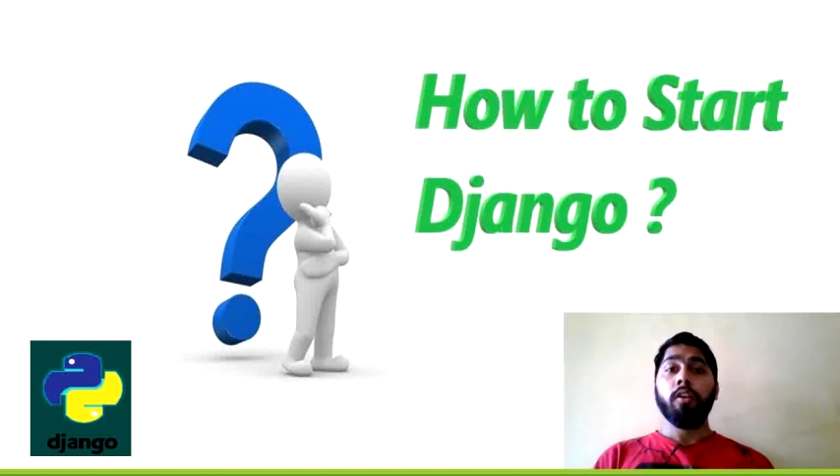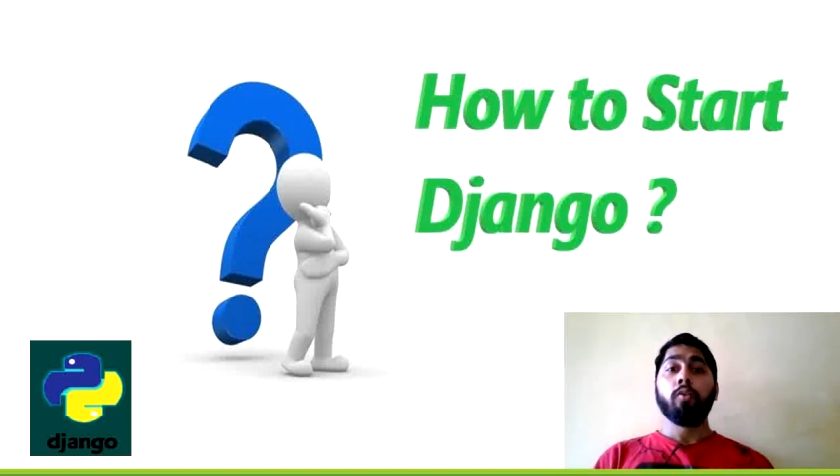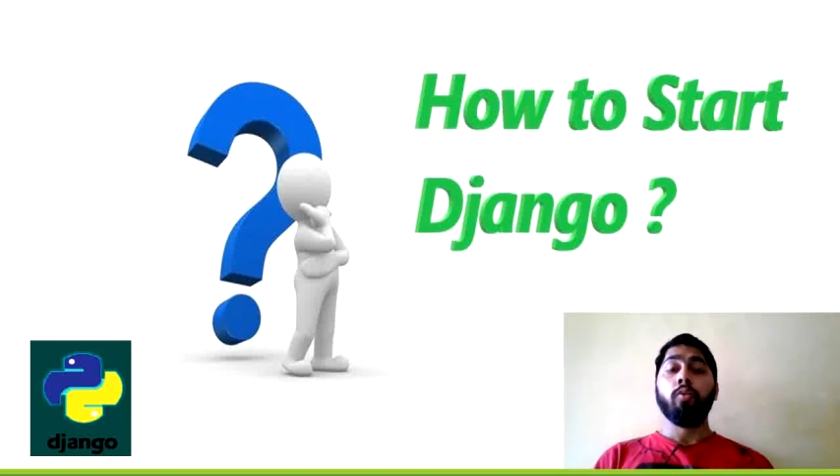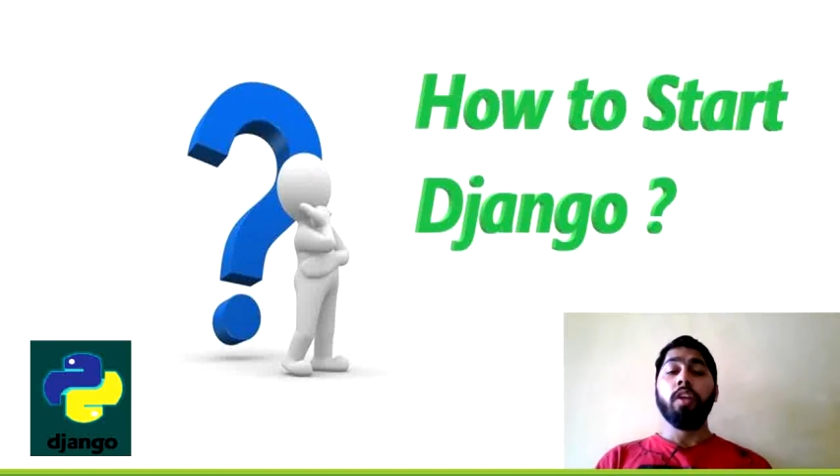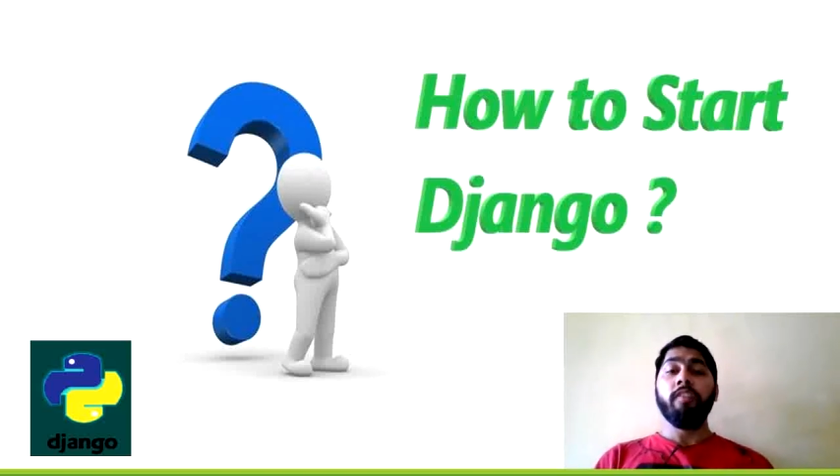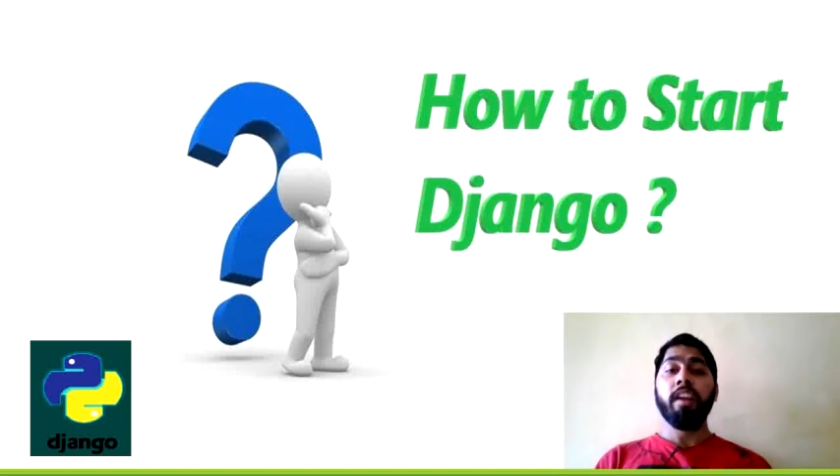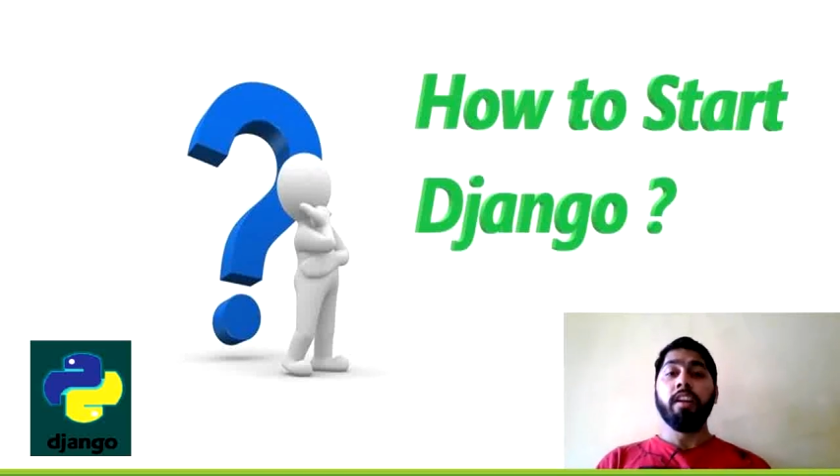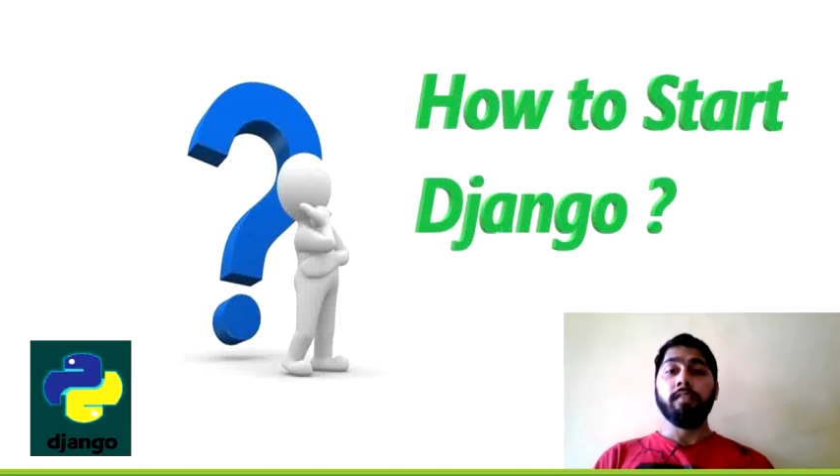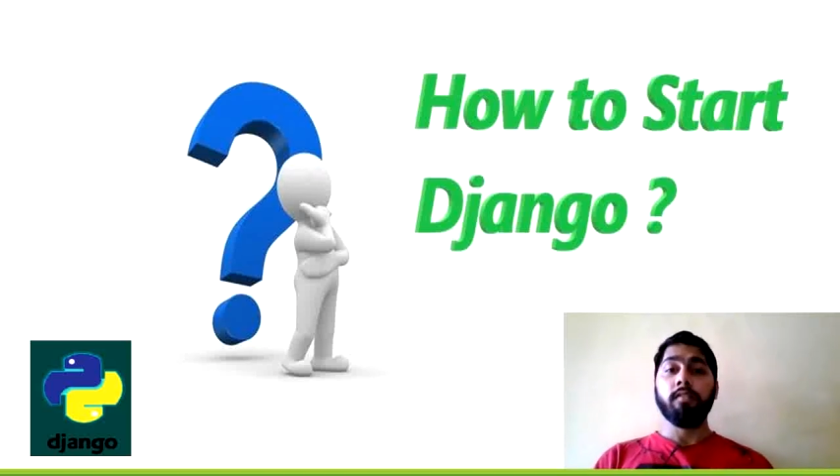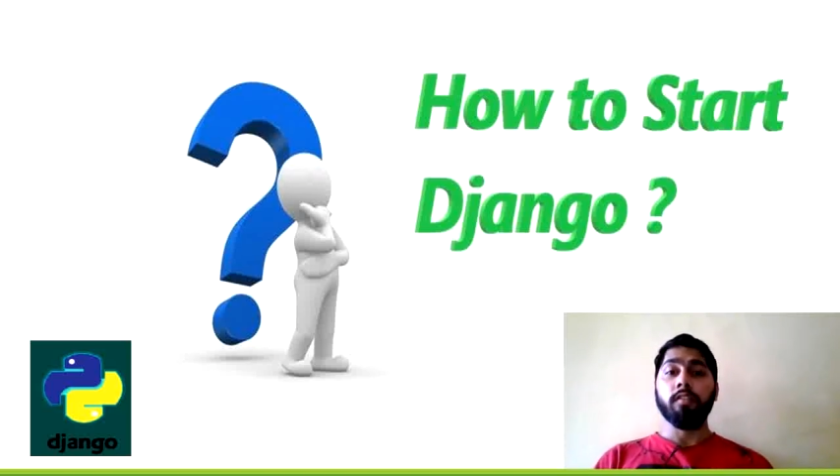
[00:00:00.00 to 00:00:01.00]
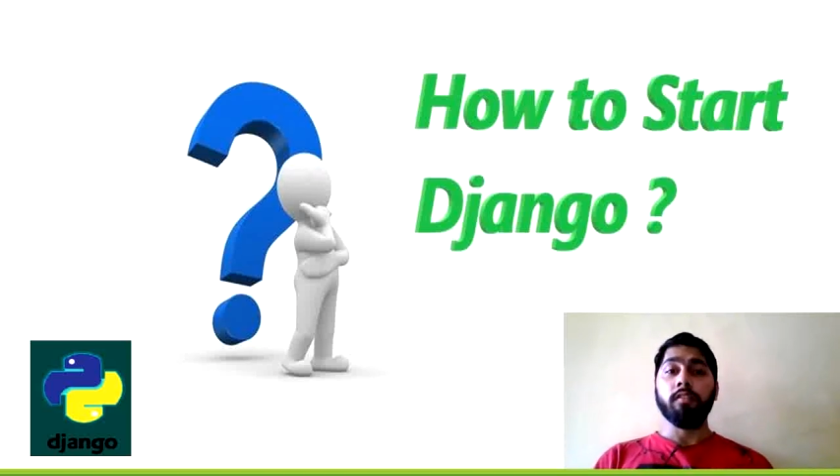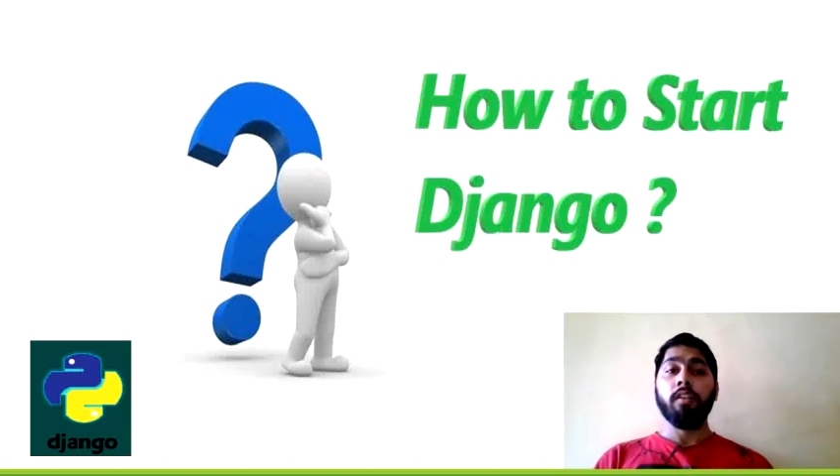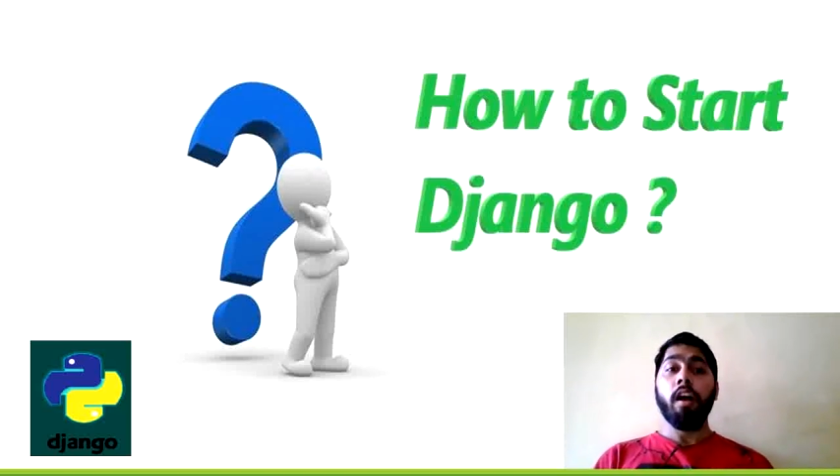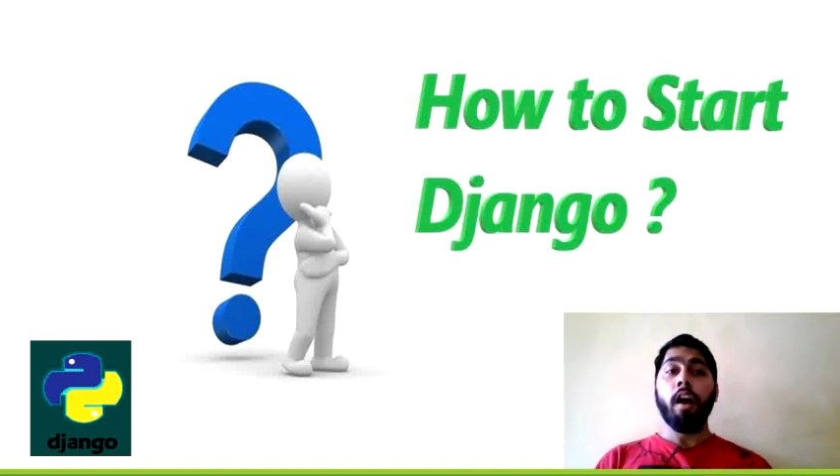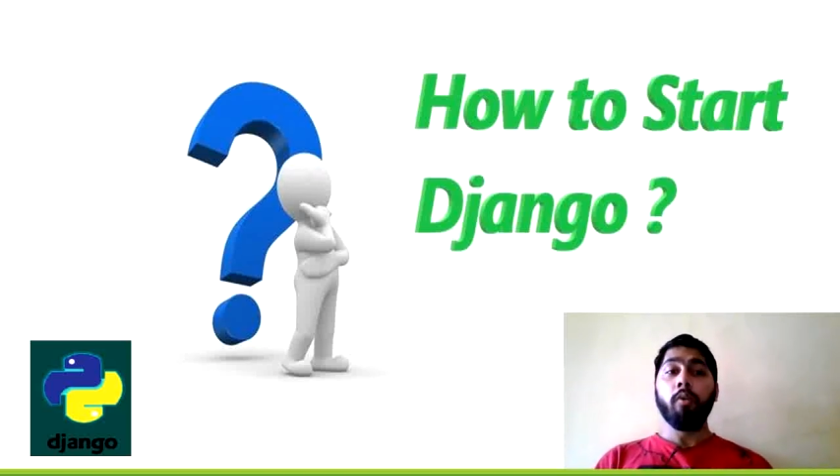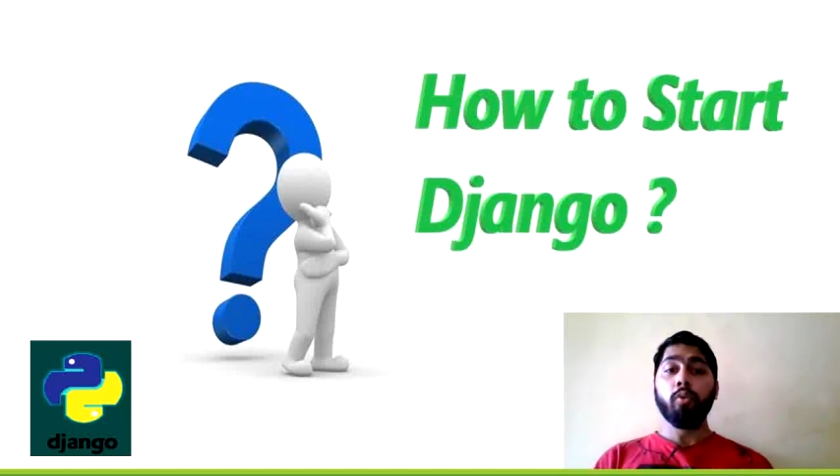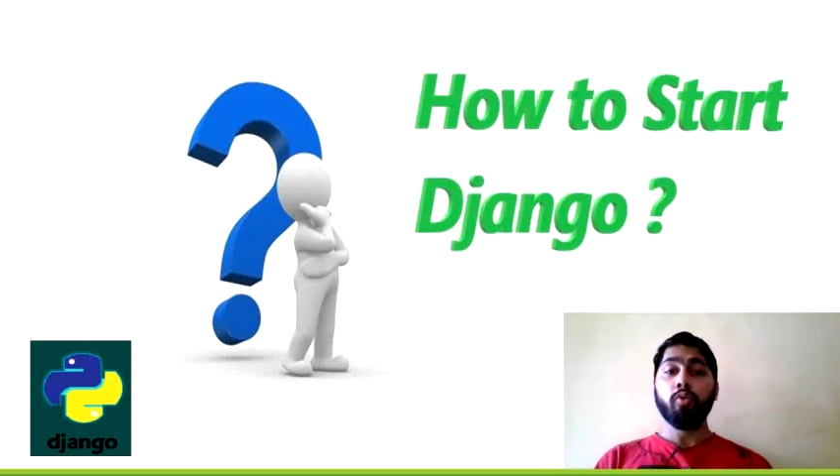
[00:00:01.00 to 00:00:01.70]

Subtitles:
Today we are discuss how to